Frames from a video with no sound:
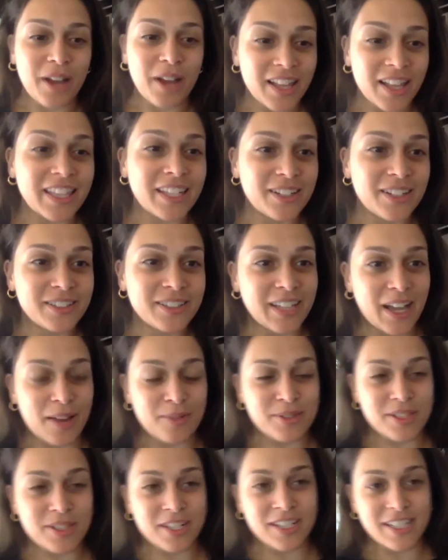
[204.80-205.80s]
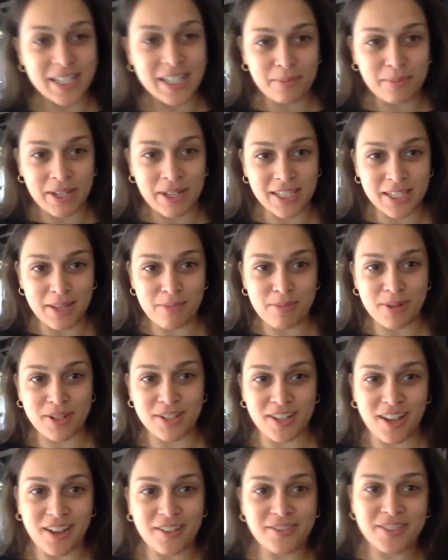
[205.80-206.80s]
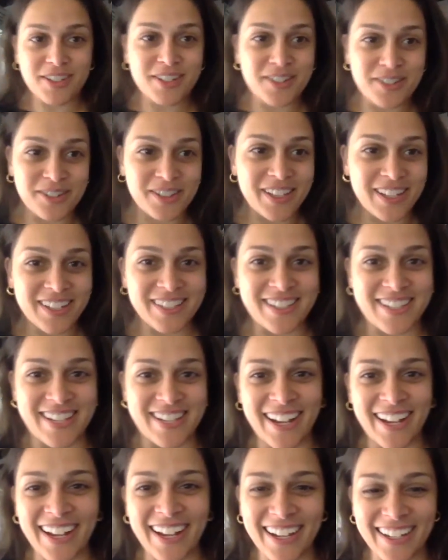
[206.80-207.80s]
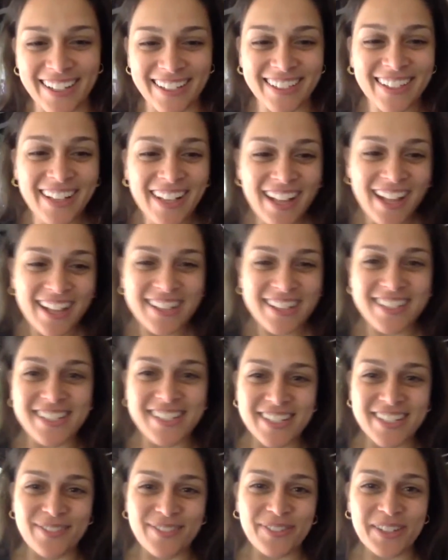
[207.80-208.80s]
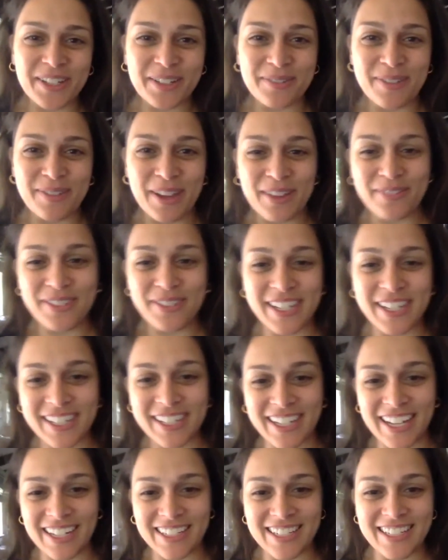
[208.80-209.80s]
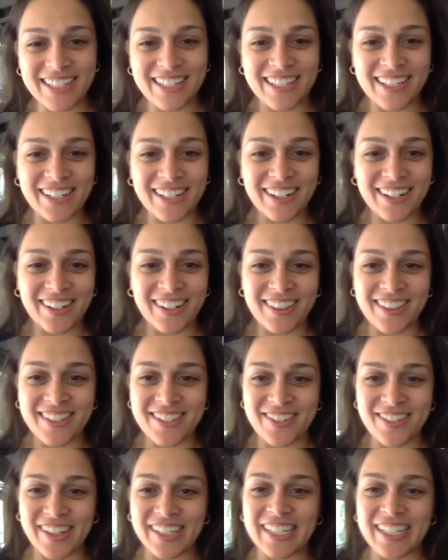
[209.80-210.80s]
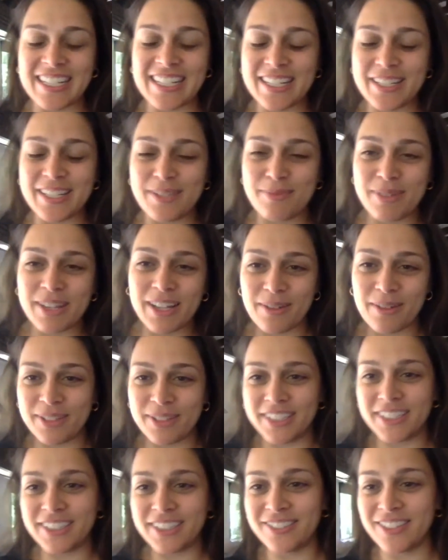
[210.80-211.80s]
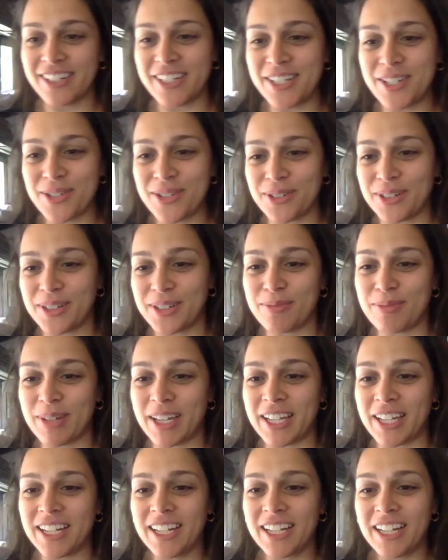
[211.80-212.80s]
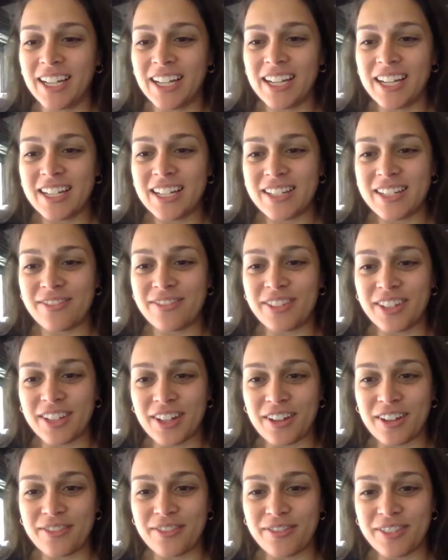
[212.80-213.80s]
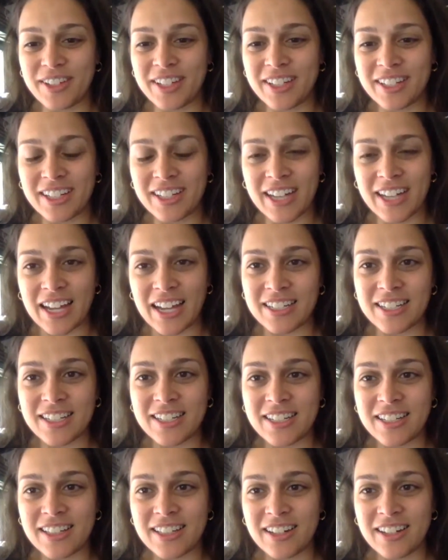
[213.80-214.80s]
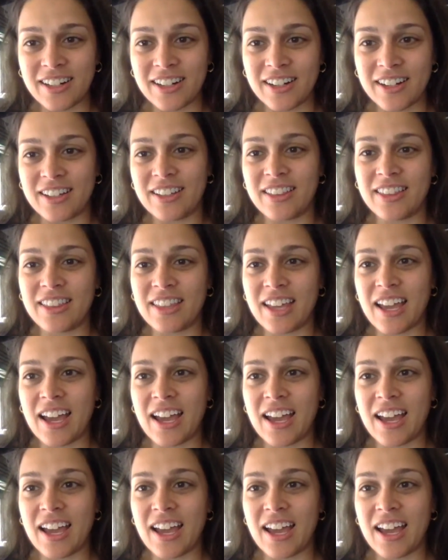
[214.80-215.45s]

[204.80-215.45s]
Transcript: was going to take my slippers off to do this, to just feel my feet connected to the earth. So I guess it's become a little ritual, but to feel our feet connected to the earth